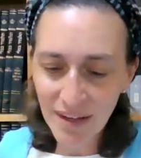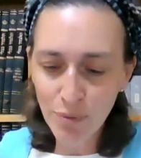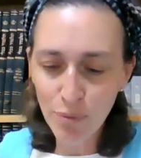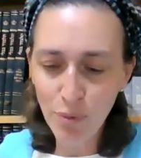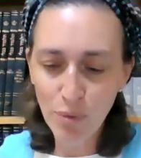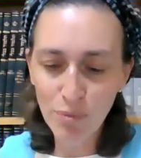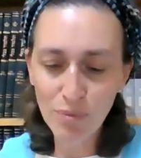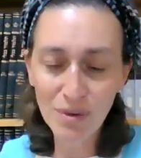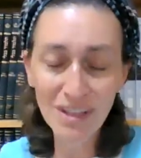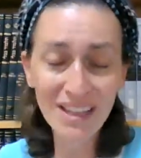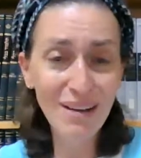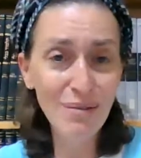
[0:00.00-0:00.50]

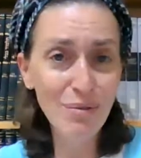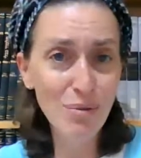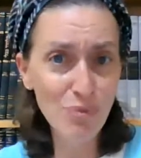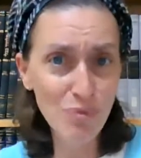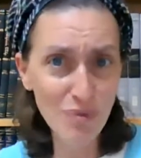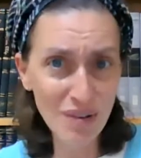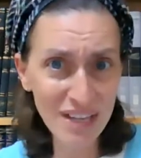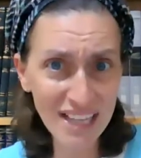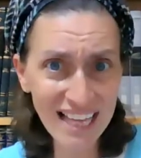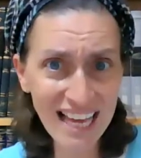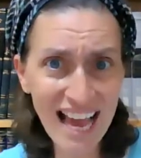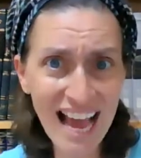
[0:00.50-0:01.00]
what they were
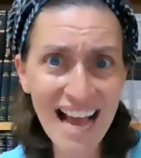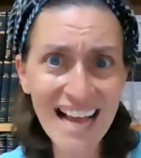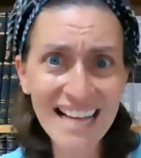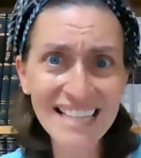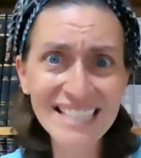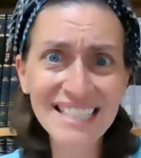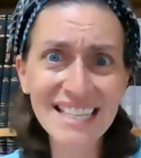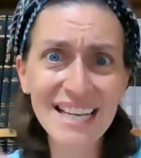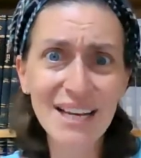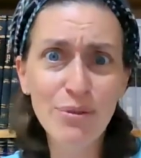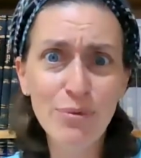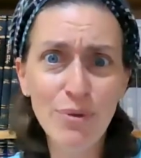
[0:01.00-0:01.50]
really
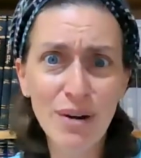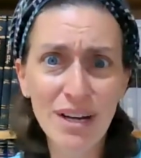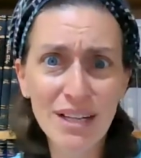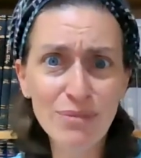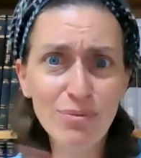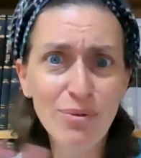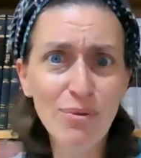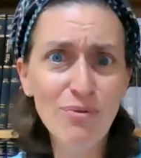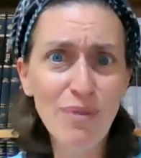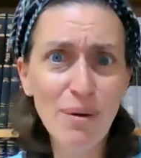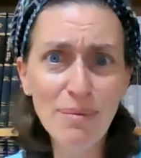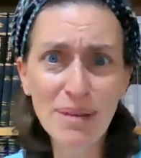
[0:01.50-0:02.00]
asking was,
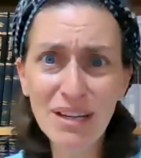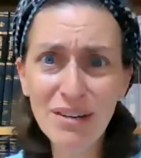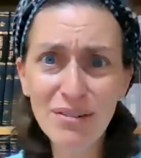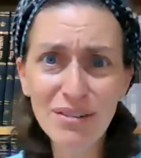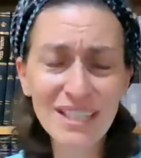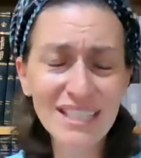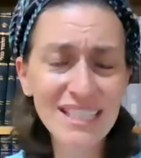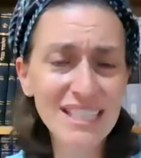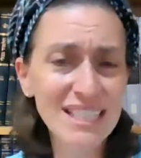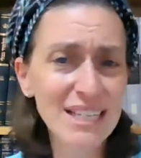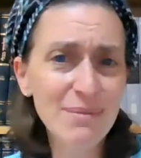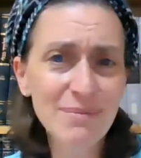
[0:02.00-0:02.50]
well, Rabbi
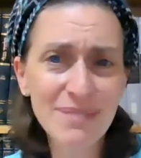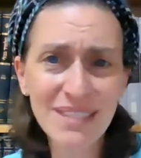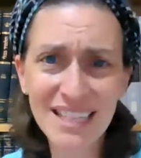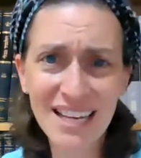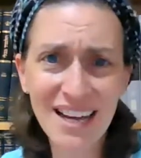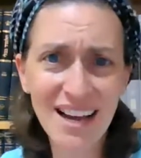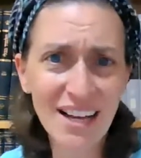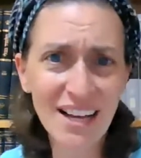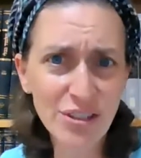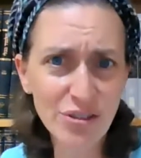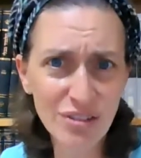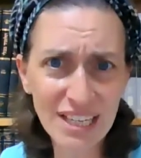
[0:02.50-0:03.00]
Yehuda seems to
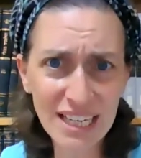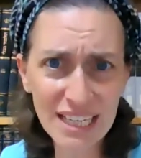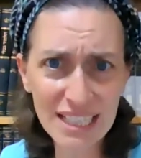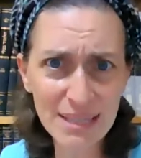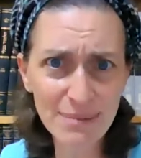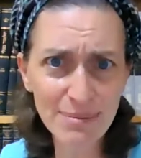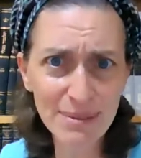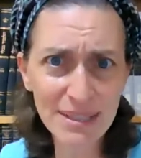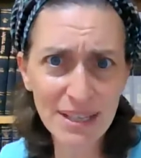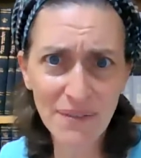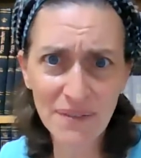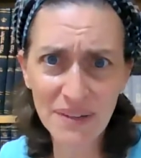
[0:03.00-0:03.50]
contradict
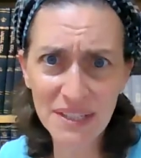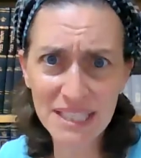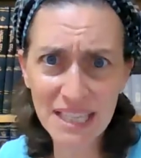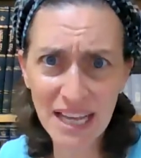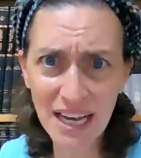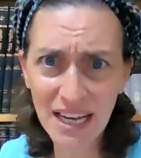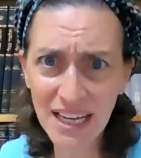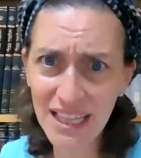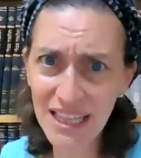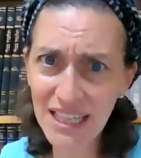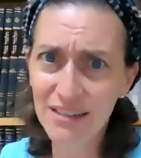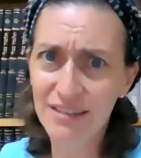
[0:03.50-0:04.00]
himself. He's
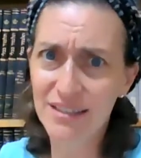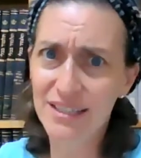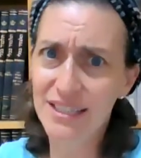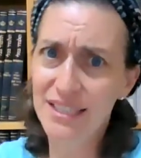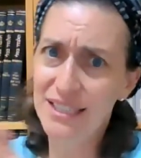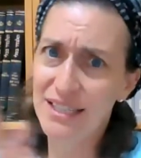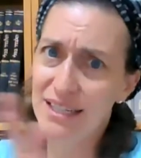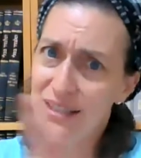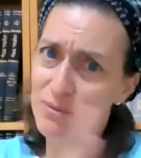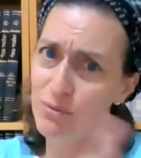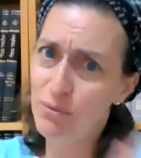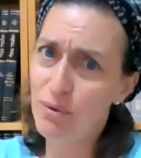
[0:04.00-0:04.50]
not clear. He
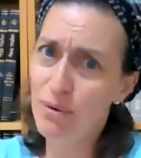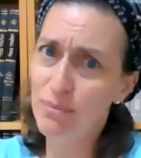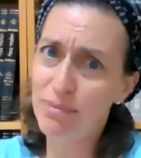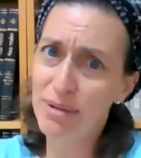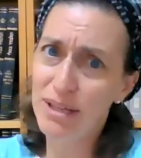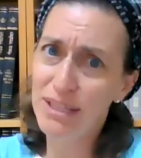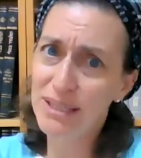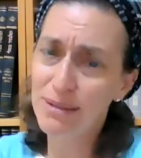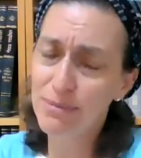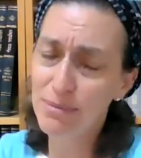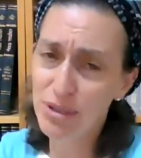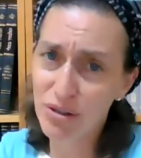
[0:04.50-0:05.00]
says in one
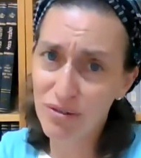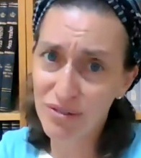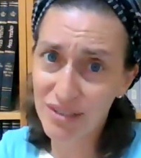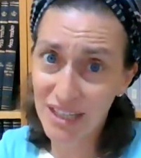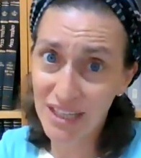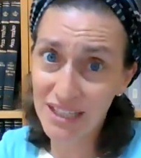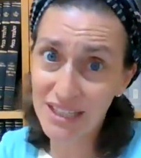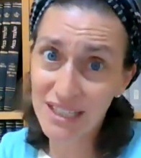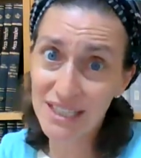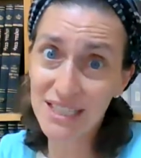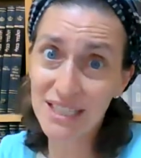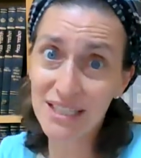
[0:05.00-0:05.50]
place the Matorah
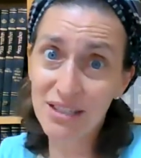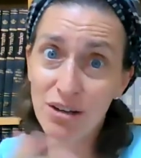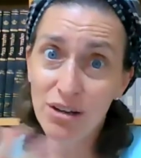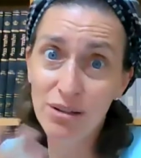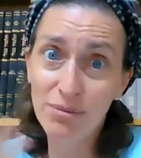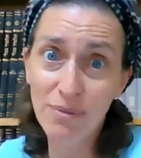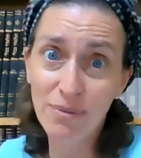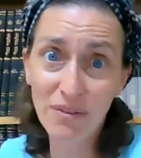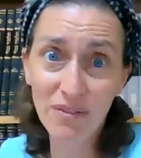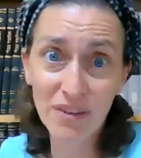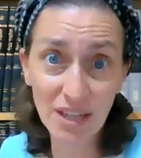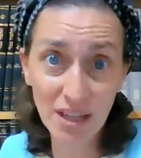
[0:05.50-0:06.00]
doesn't, to go
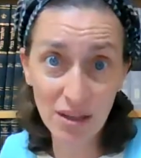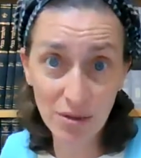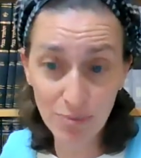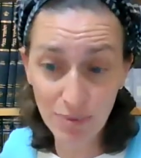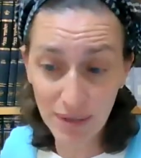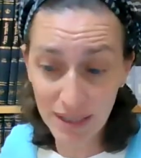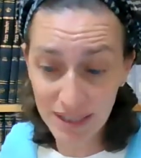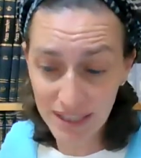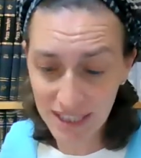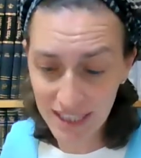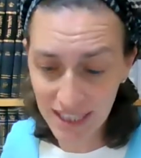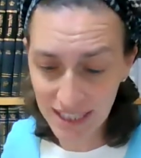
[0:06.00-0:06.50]
to the another
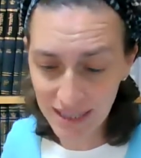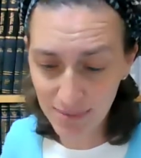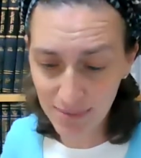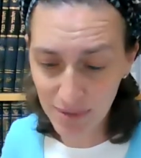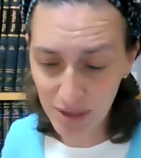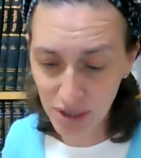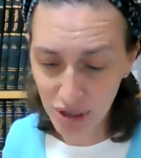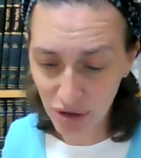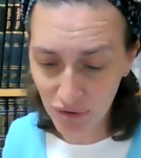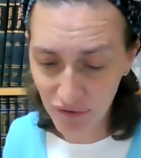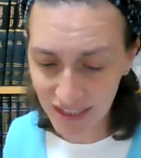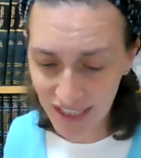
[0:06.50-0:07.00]
place says the
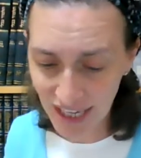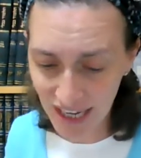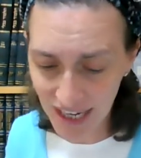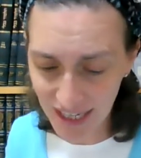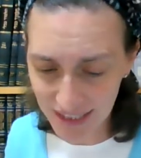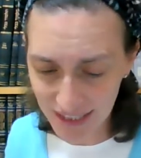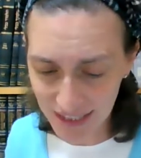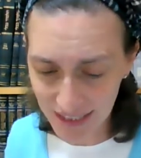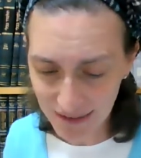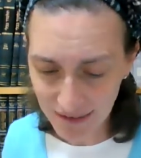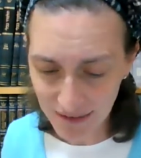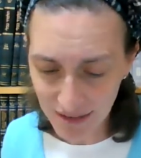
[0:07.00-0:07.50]
Matorah does.